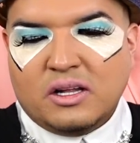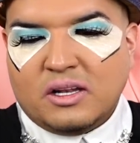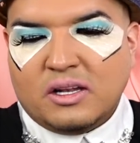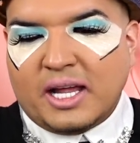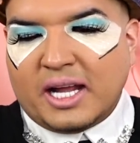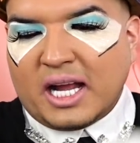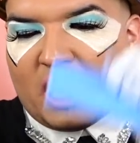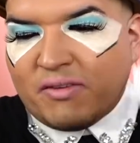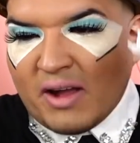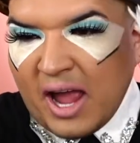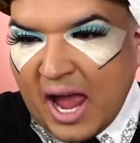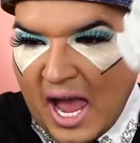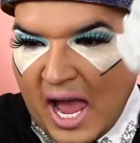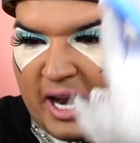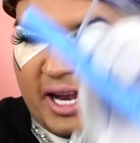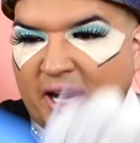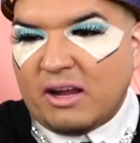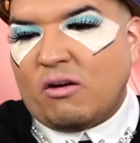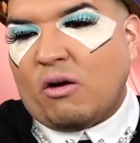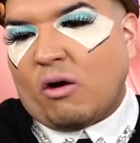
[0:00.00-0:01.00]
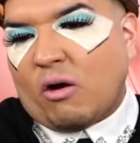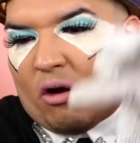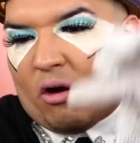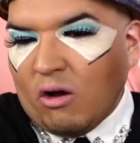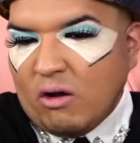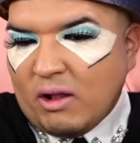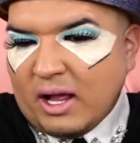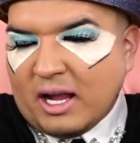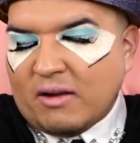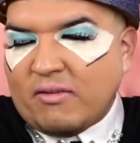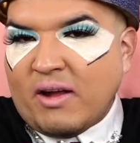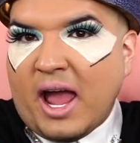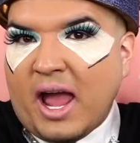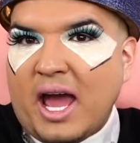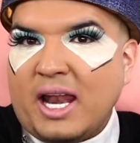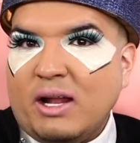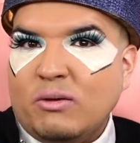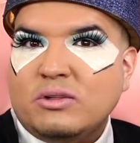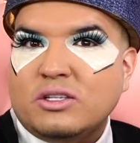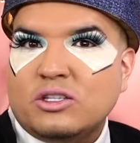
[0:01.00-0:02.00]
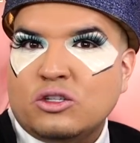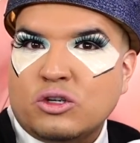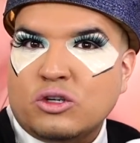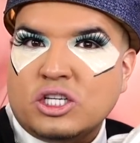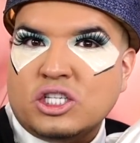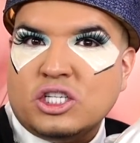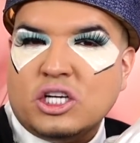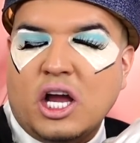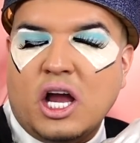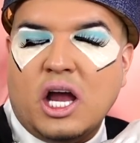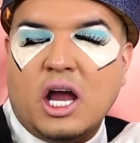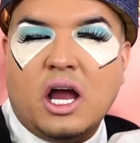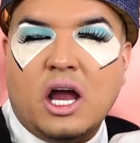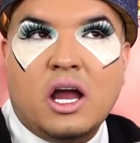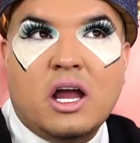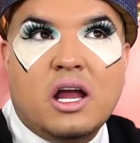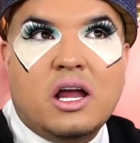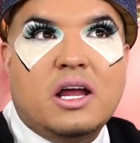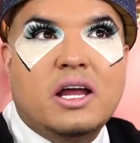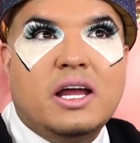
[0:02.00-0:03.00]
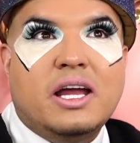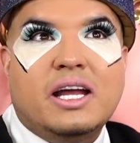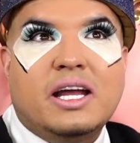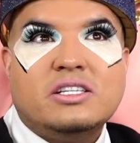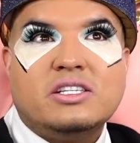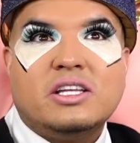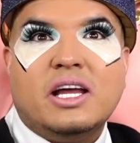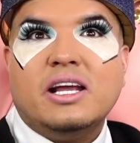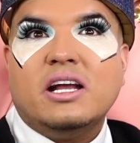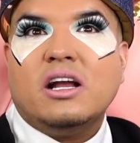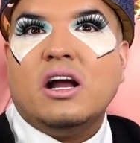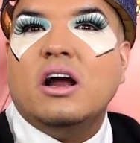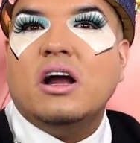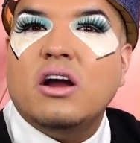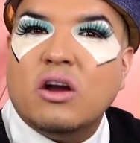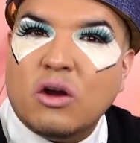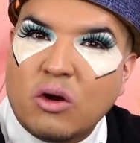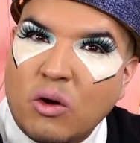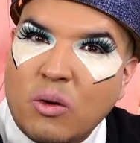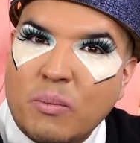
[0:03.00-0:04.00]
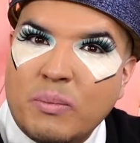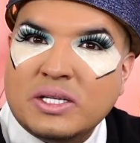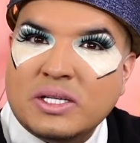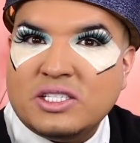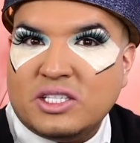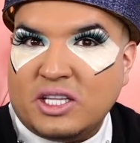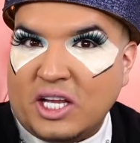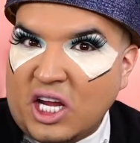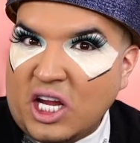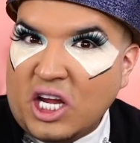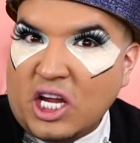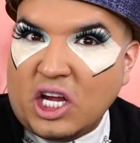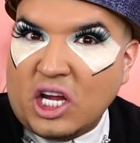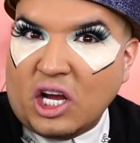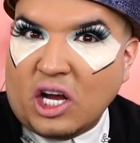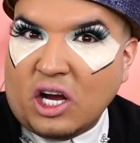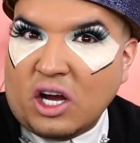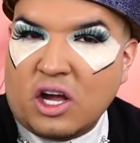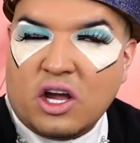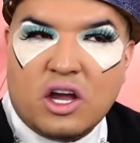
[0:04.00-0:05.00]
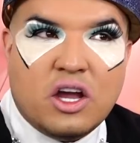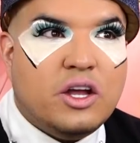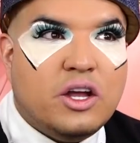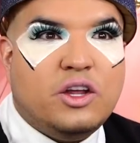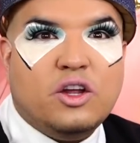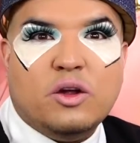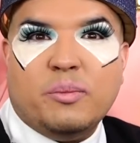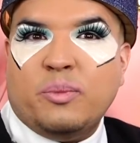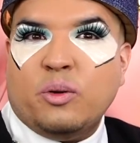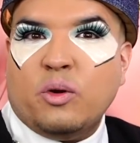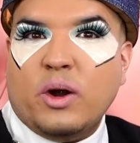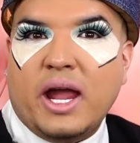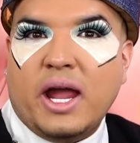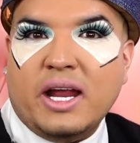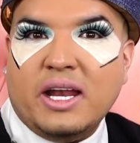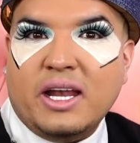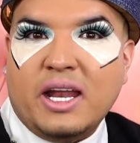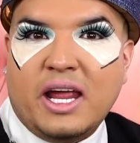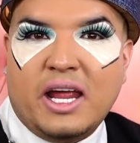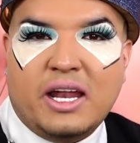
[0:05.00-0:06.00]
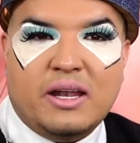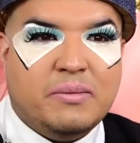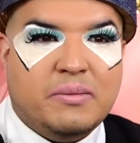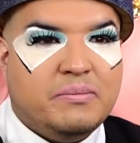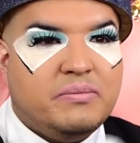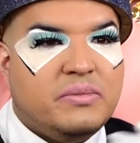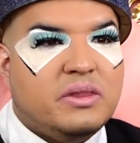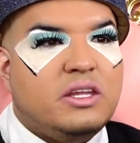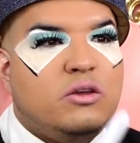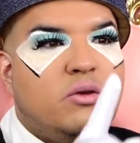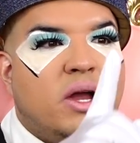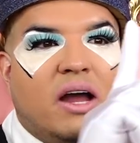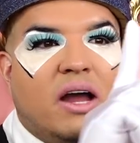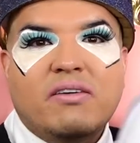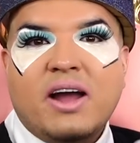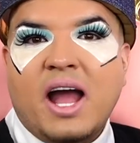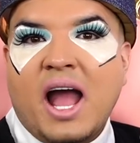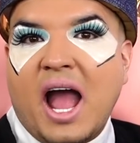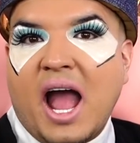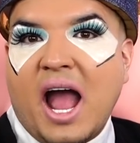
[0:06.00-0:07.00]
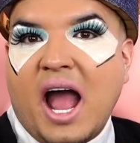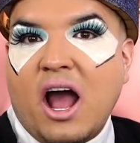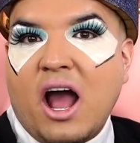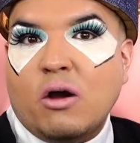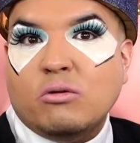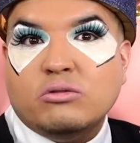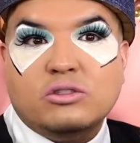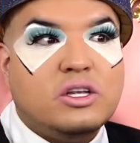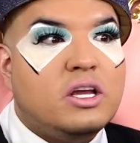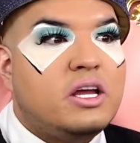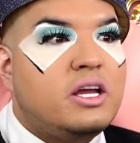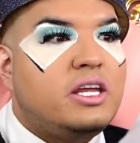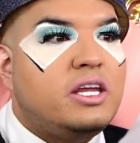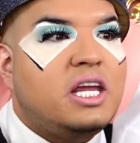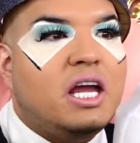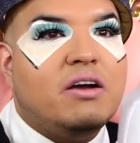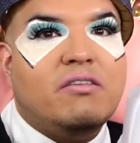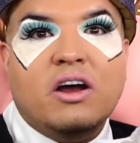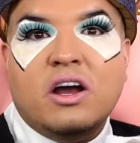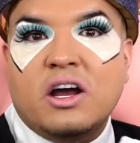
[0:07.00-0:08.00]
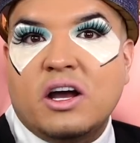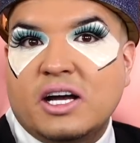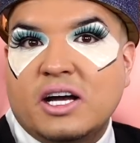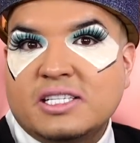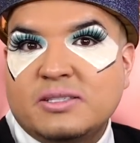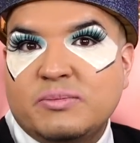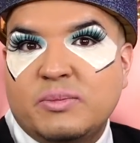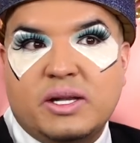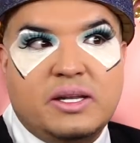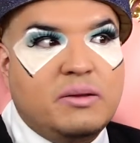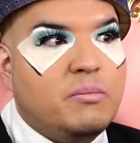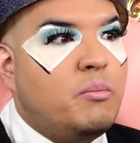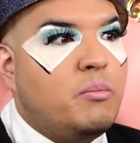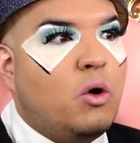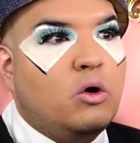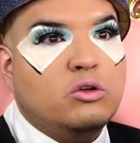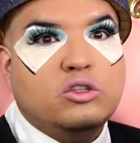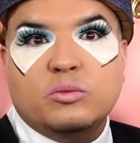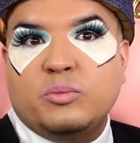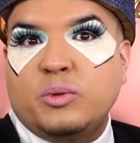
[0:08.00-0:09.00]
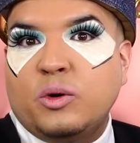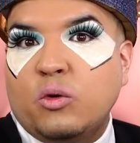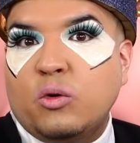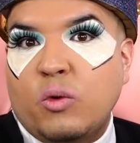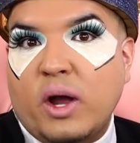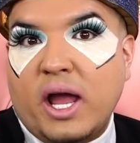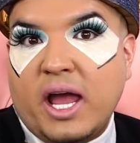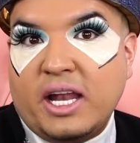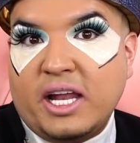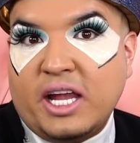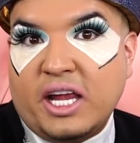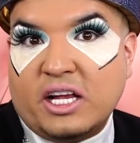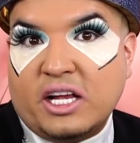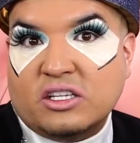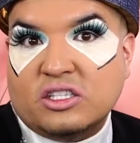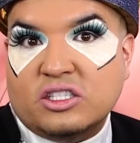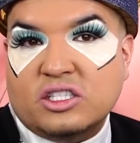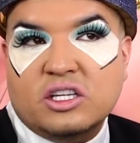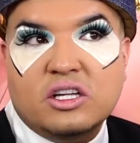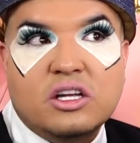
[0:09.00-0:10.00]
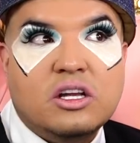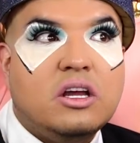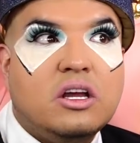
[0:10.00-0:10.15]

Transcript: like I've had it, girl. Like, I've had it with Trisha. It's like, girl, Miss Thing, you're pregnant. You have a house. You have a husband. Multiple weddings.